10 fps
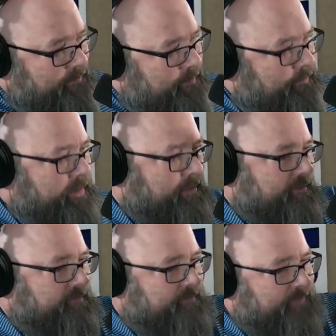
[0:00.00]
make
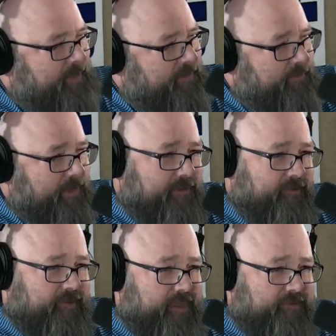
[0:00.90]
this
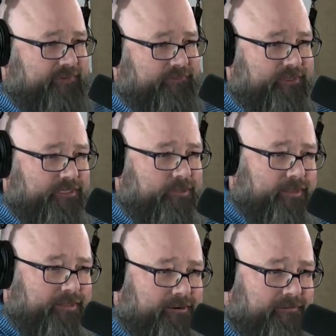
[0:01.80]
sexy for us to go
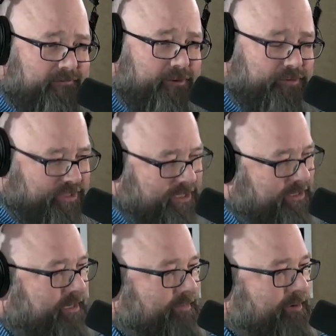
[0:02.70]
out there and vote,
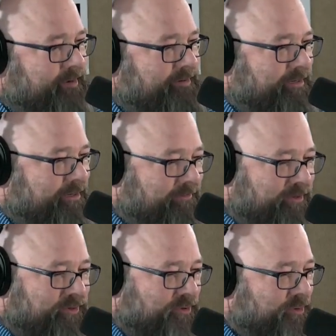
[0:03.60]
Jason. I mean, this, if
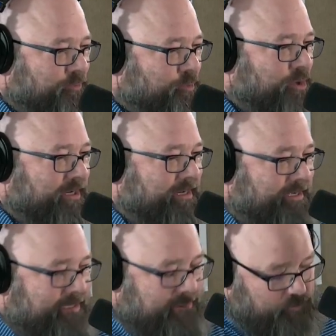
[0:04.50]
this was the one
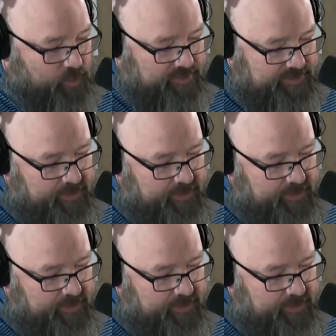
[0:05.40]
race on the